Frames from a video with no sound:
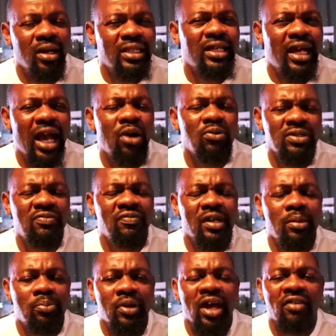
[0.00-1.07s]
the guy was
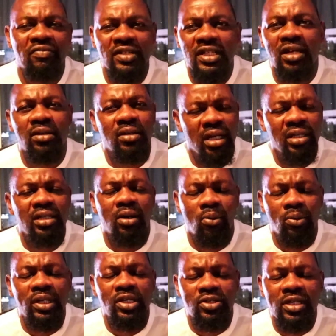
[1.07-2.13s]
very private, and I
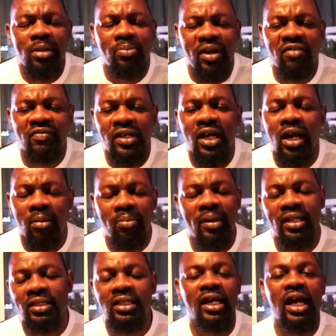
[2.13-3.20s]
wanted to say private guy,
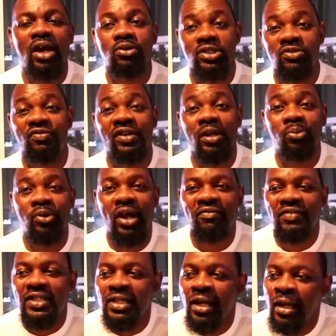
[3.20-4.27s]
but the guy was very
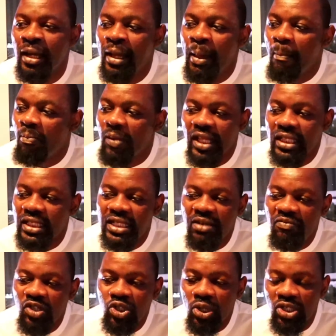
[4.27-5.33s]
private. And the
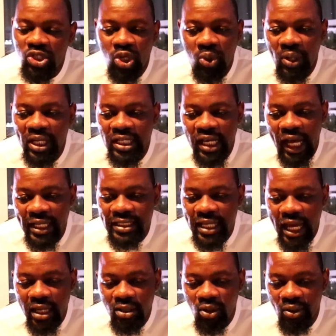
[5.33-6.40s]
TV show is great, guys.
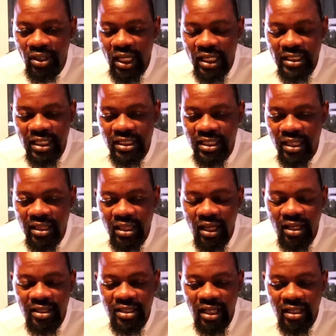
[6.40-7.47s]
I know there are certain
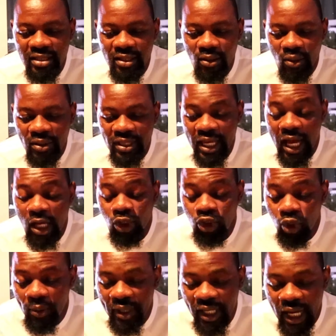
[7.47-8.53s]
things that, you know, they are
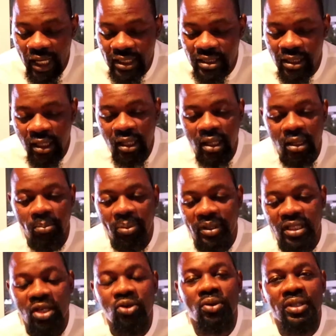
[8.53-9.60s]
showing us,
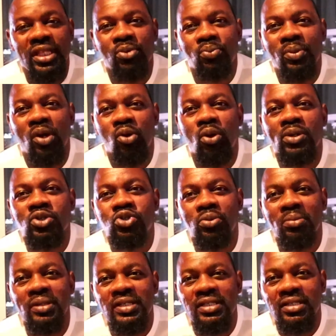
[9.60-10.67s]
but they know that we are going to
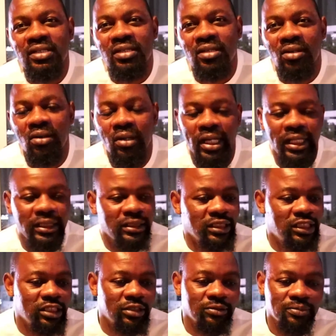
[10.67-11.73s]
miss, you know,
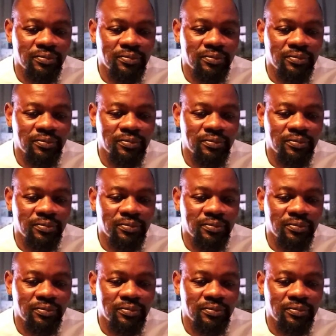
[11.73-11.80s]
and